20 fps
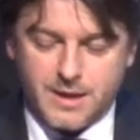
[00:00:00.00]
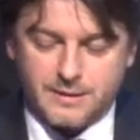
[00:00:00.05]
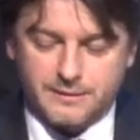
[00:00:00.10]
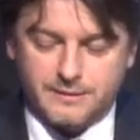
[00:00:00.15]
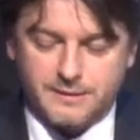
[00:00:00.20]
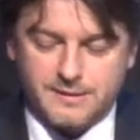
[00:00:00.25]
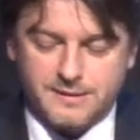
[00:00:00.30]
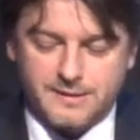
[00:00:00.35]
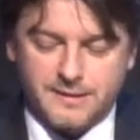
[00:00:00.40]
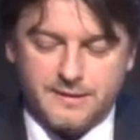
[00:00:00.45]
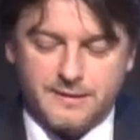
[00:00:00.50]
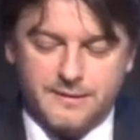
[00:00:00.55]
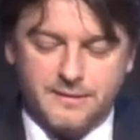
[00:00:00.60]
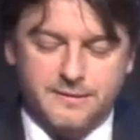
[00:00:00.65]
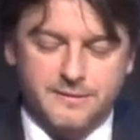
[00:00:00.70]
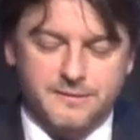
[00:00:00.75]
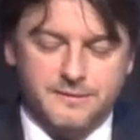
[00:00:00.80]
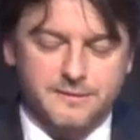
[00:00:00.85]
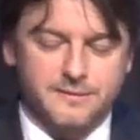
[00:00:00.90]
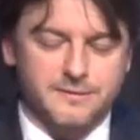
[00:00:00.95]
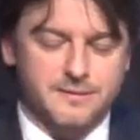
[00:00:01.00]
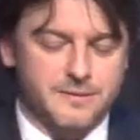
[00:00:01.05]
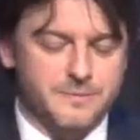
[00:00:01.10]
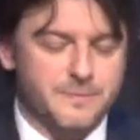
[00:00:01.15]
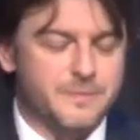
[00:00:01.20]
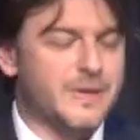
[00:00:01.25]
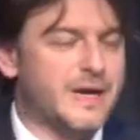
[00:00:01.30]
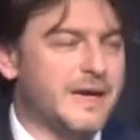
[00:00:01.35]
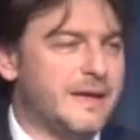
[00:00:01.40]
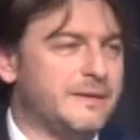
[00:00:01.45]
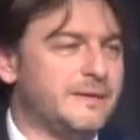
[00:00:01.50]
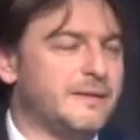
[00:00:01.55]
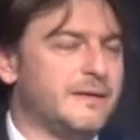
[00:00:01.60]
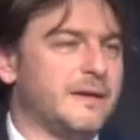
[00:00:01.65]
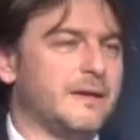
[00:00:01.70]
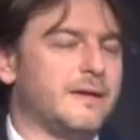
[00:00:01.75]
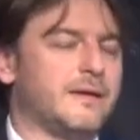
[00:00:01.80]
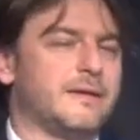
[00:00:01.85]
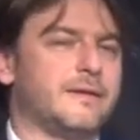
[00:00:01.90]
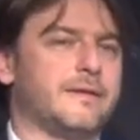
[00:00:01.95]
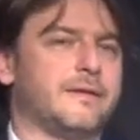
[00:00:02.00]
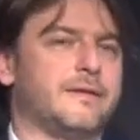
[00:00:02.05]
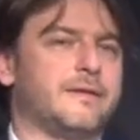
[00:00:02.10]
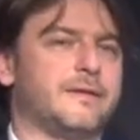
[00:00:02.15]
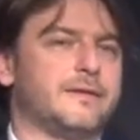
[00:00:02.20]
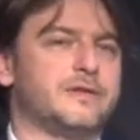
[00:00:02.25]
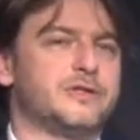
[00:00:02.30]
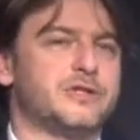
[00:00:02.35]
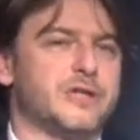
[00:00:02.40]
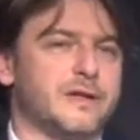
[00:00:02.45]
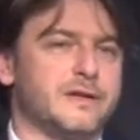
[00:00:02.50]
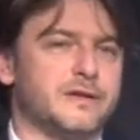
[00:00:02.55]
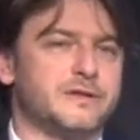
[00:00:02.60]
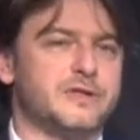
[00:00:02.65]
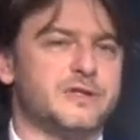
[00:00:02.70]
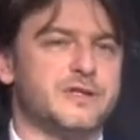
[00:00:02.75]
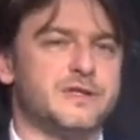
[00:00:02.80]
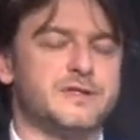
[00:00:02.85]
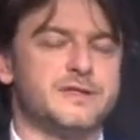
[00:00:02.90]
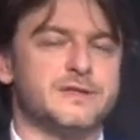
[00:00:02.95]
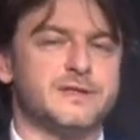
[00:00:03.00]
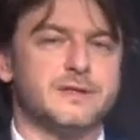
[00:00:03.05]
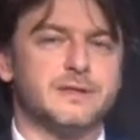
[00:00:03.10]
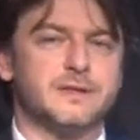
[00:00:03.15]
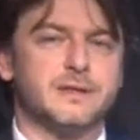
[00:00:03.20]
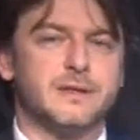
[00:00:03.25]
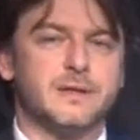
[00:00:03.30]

These are the main challenges.